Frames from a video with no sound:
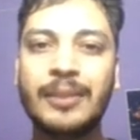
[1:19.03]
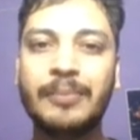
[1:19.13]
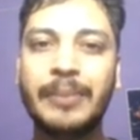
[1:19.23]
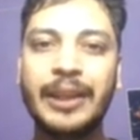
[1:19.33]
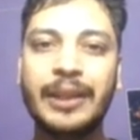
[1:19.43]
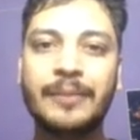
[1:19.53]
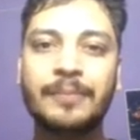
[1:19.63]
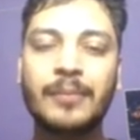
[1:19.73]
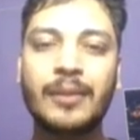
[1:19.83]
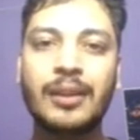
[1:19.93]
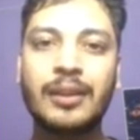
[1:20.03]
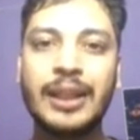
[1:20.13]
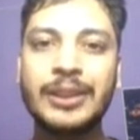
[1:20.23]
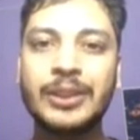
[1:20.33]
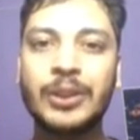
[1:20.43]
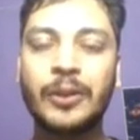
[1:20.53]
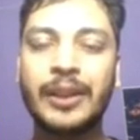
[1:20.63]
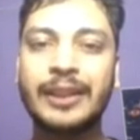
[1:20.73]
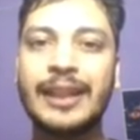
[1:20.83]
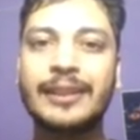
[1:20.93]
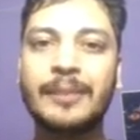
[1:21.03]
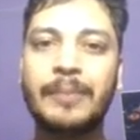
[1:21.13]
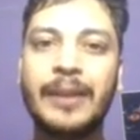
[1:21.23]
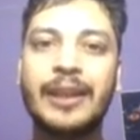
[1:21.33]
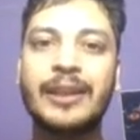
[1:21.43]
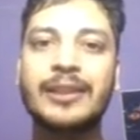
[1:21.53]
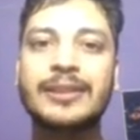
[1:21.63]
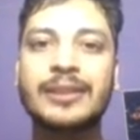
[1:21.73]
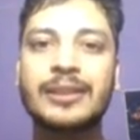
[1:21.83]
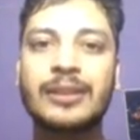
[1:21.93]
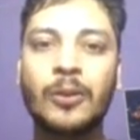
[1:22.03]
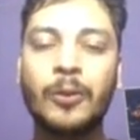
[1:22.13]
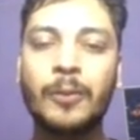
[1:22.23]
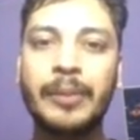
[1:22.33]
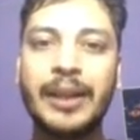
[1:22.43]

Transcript: we will be ensuring that the players